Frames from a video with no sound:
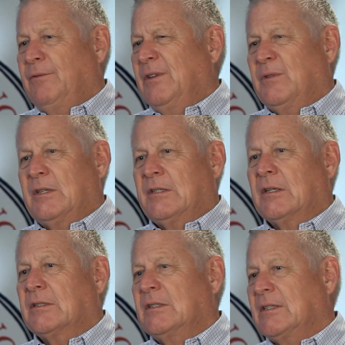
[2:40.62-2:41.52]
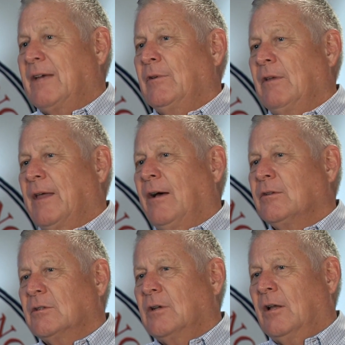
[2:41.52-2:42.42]
$50,000, $60,000,
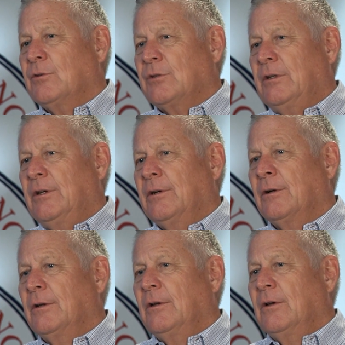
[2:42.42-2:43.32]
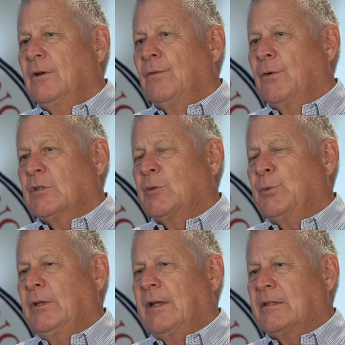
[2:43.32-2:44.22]
$70,000 a year versus
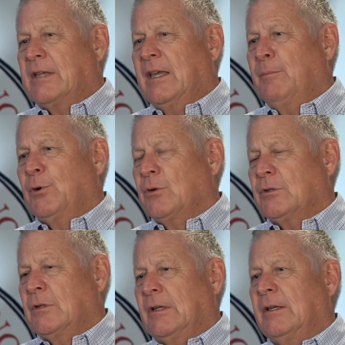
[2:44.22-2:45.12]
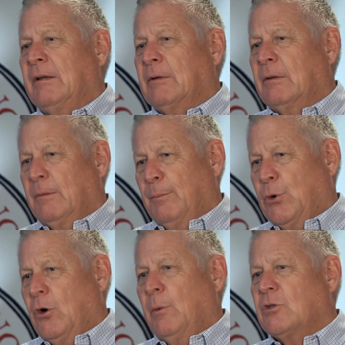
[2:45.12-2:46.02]
putting that same person in the
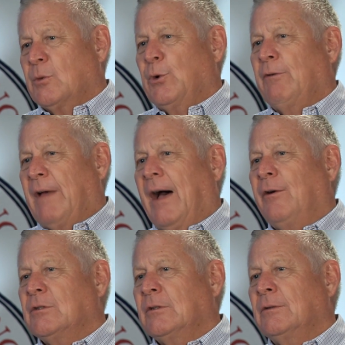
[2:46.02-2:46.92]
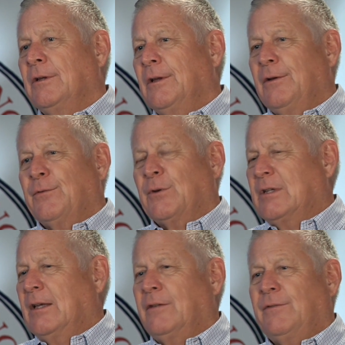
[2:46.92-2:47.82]
permanent supportive housing for
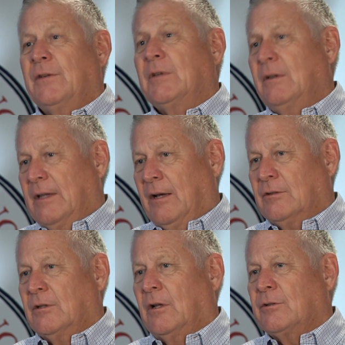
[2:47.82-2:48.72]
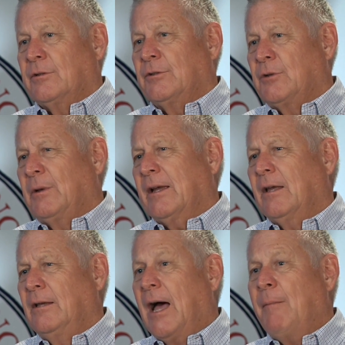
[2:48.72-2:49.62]
$10,000 to $15,000 a year. So
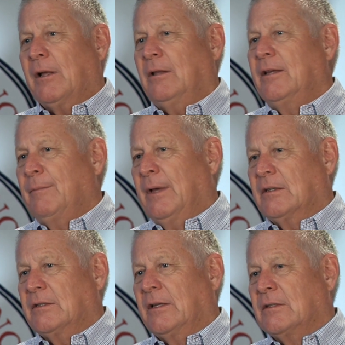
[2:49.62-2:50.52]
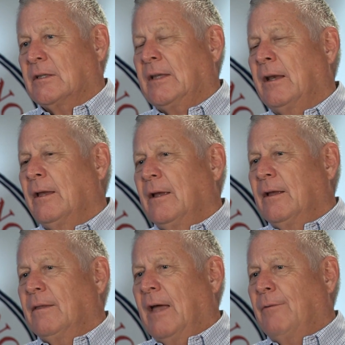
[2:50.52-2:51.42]
economically it makes sense, and that
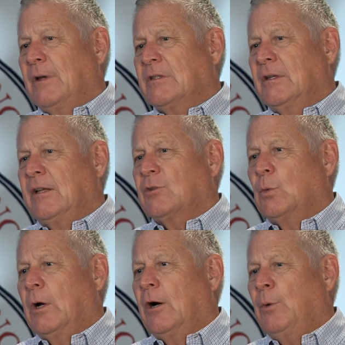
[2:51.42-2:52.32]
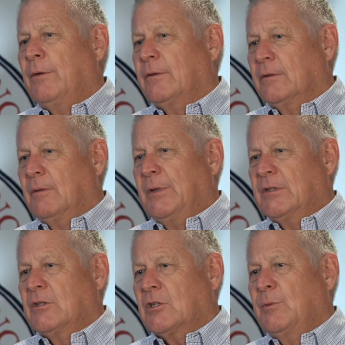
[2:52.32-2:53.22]
resonates well with the
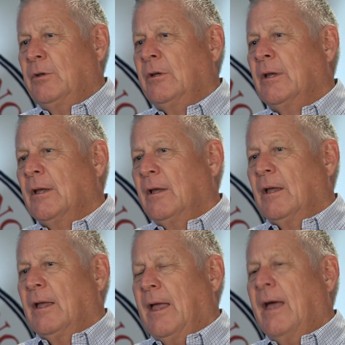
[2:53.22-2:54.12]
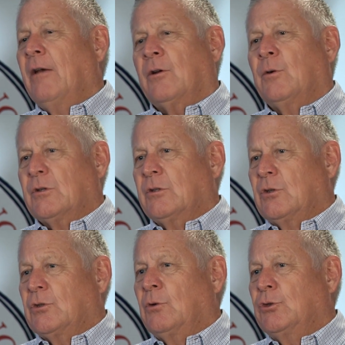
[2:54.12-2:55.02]
business community, and of course the
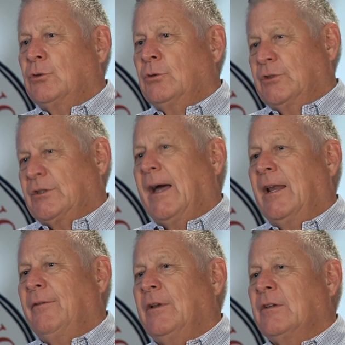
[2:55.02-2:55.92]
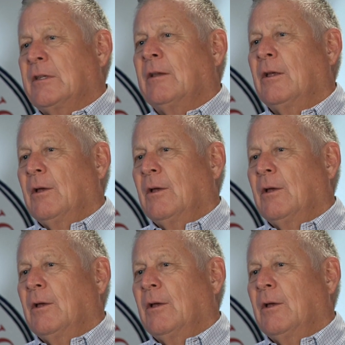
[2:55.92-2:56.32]
social side of it is that